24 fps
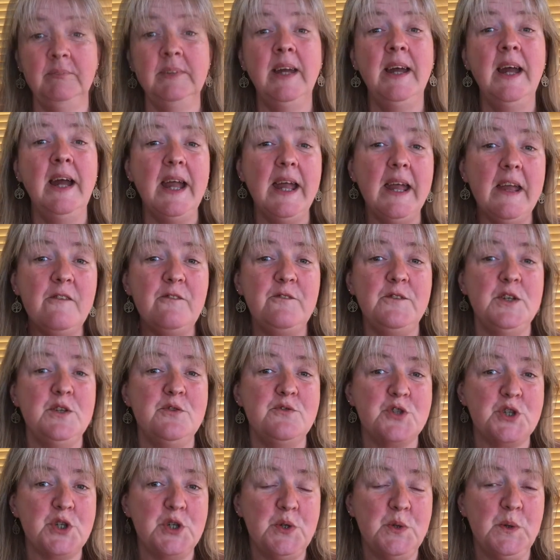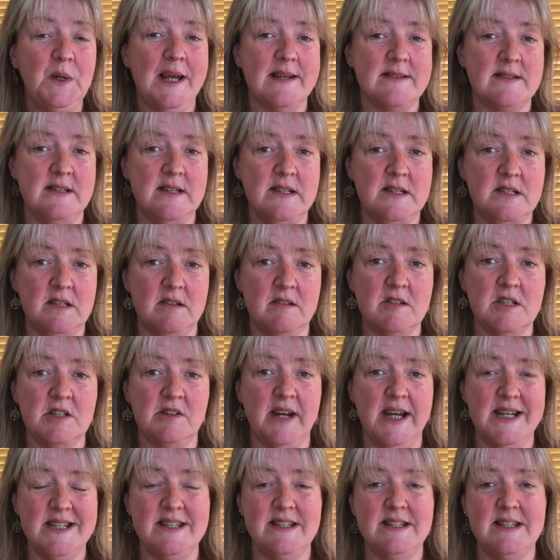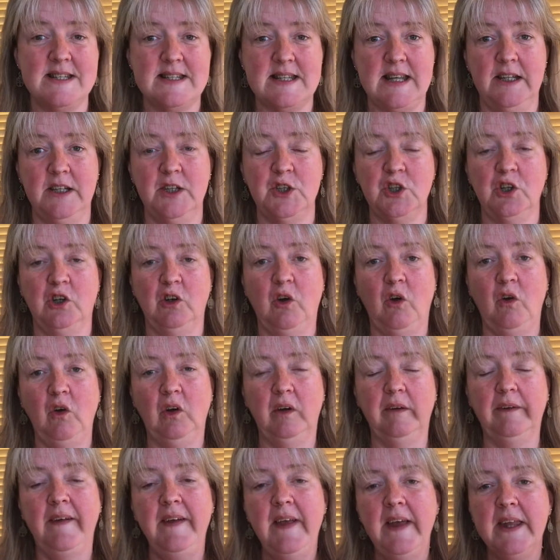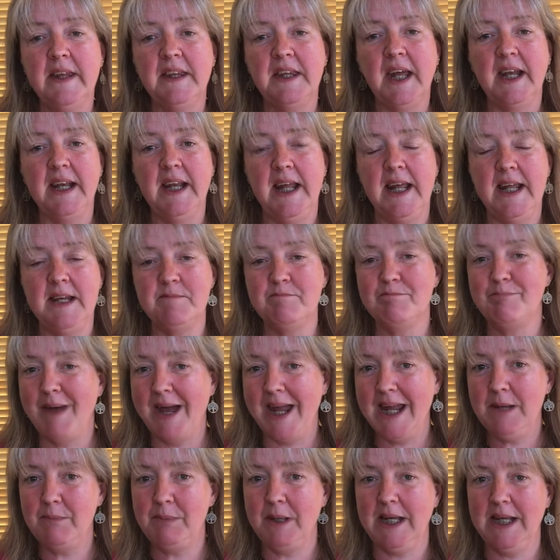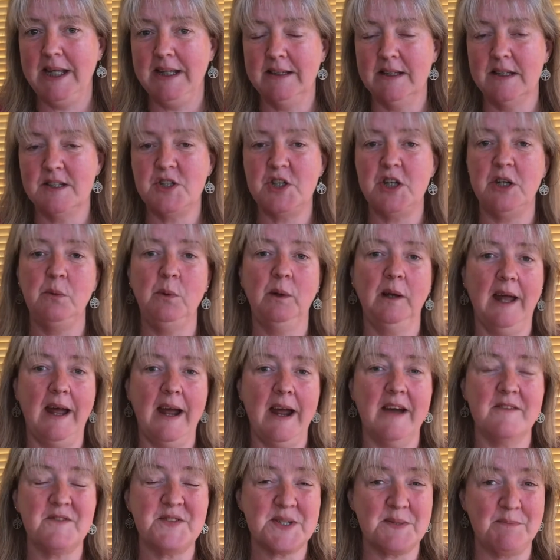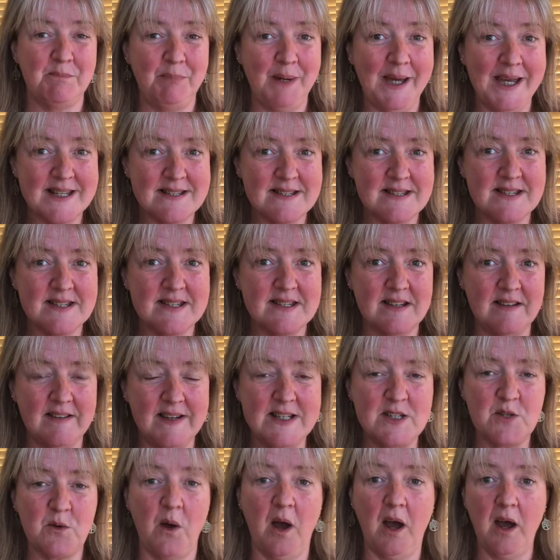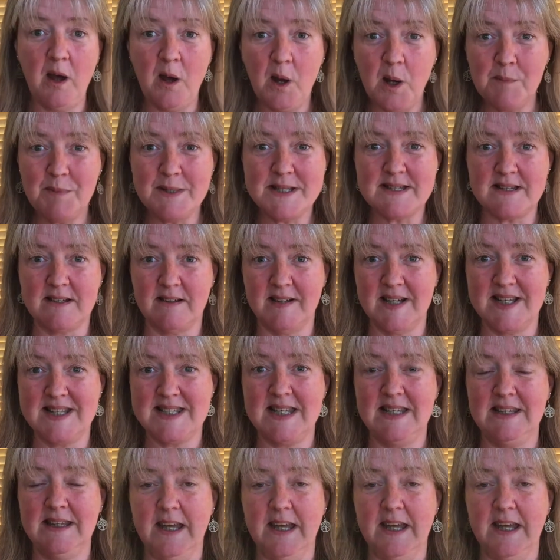If you do get an adulterated essential oil, then it may be that you will have some pesticides or herbicides in there